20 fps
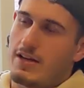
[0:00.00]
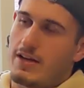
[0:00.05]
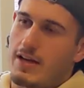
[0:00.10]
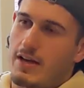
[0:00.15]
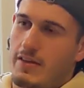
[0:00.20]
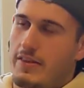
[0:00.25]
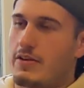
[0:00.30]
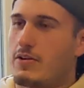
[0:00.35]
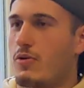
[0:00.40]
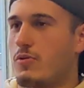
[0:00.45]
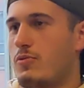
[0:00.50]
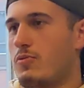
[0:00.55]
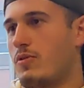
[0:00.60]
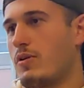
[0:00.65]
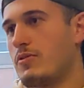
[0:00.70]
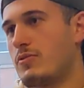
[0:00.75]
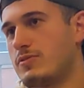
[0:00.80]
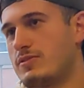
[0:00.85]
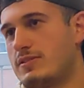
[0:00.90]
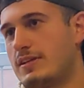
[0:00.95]
And they go through
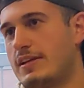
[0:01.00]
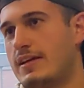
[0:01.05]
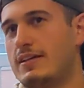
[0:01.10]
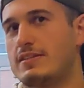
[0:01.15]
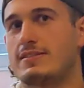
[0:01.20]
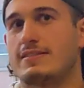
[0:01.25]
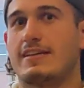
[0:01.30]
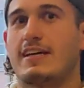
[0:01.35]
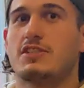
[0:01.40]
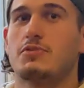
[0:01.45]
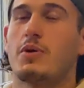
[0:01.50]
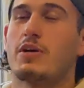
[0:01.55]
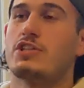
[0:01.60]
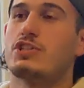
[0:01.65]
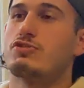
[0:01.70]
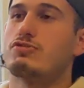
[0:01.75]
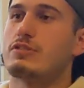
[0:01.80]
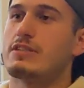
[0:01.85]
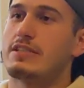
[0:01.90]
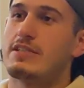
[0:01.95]
all those things, and that's why
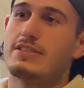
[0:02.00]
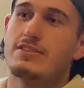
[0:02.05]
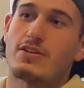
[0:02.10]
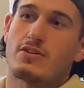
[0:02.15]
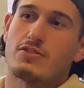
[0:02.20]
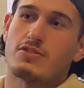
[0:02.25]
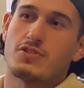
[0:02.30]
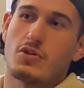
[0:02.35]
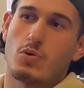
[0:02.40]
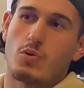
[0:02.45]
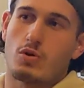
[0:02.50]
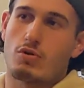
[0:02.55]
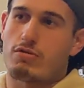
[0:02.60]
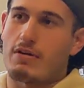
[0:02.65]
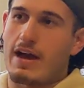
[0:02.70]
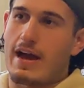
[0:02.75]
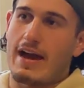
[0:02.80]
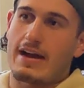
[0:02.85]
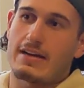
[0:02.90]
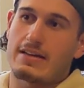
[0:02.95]
trees are so
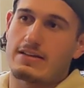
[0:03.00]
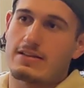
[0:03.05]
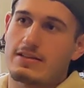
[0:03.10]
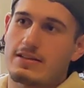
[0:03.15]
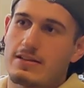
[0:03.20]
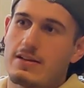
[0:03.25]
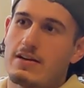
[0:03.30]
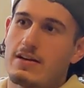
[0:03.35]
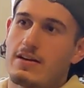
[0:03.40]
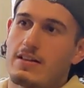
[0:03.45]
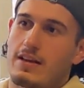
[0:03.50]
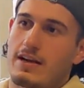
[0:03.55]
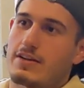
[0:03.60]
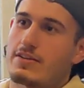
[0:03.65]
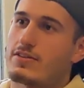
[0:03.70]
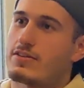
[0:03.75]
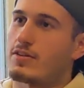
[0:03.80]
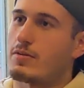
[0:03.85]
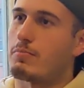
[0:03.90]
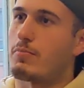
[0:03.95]
cracked.
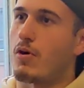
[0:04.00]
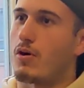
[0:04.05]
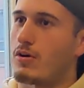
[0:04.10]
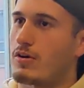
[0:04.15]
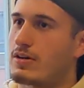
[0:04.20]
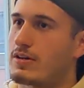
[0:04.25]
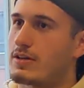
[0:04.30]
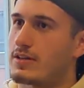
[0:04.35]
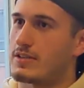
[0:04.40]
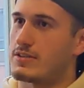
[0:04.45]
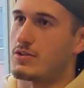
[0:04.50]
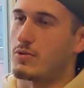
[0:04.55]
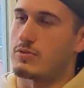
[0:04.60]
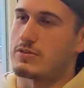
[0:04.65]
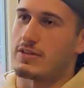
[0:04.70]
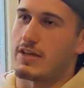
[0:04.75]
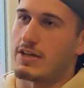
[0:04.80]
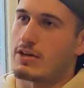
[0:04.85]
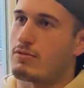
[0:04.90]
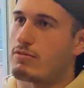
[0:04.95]
Like the bark is
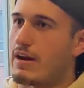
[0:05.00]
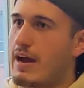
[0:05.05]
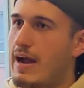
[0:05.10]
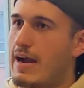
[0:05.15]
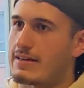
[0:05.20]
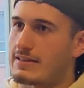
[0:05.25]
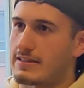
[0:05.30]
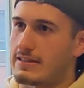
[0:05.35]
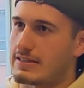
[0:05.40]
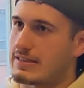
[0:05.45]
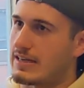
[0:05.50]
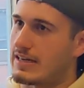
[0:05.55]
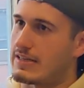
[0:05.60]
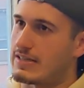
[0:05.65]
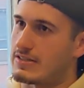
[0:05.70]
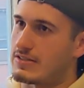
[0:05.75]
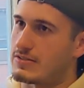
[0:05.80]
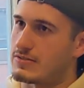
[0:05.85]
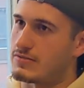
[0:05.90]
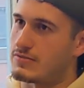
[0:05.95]
always like cracked and
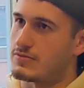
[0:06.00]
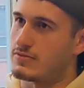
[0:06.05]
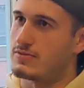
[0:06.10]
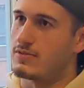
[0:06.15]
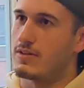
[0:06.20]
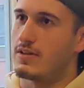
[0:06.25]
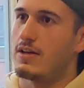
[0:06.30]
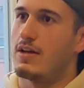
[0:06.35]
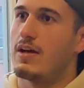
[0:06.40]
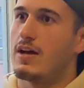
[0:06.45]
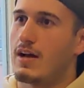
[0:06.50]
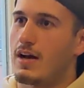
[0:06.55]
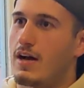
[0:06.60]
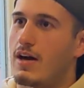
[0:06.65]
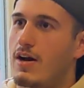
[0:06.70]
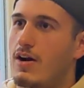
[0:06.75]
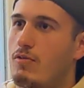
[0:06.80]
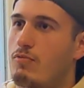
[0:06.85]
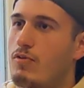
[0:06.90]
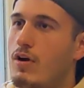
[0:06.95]
kind of
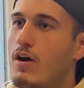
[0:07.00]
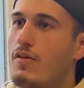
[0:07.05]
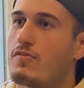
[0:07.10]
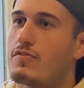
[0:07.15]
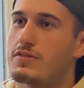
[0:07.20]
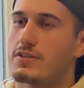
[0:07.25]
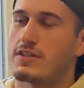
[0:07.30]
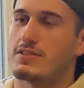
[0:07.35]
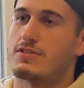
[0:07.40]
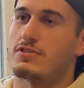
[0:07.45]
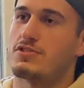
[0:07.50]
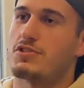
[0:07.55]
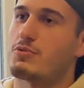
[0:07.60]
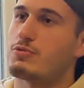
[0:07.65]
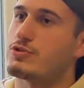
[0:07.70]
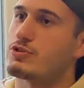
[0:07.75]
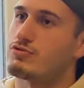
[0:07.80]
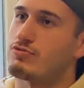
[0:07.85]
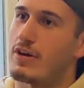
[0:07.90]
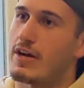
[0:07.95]
rough because they're so
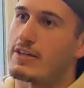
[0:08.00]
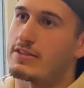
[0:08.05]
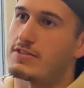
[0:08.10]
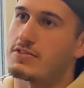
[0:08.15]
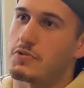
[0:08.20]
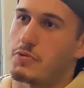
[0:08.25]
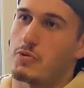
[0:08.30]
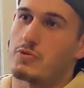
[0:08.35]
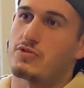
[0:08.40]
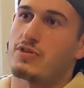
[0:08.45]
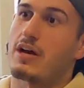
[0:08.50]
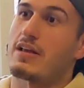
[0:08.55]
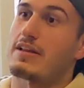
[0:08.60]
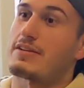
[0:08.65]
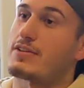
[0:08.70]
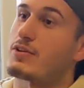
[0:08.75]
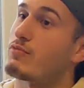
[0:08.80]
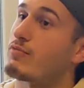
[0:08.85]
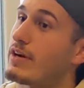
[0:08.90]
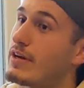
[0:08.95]
stressed. So those are kind of
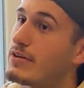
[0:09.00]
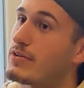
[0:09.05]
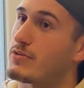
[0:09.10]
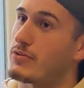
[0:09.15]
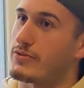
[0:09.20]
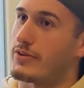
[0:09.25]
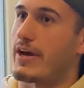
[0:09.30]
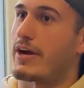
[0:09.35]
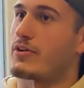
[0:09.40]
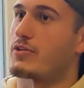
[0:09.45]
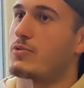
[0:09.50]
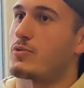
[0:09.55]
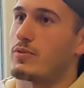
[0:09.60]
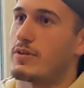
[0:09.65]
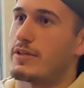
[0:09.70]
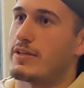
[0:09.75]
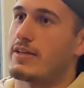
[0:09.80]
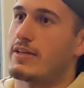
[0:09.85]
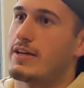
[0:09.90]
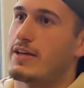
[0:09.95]
like their wrinkles,
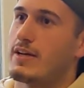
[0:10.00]
actually.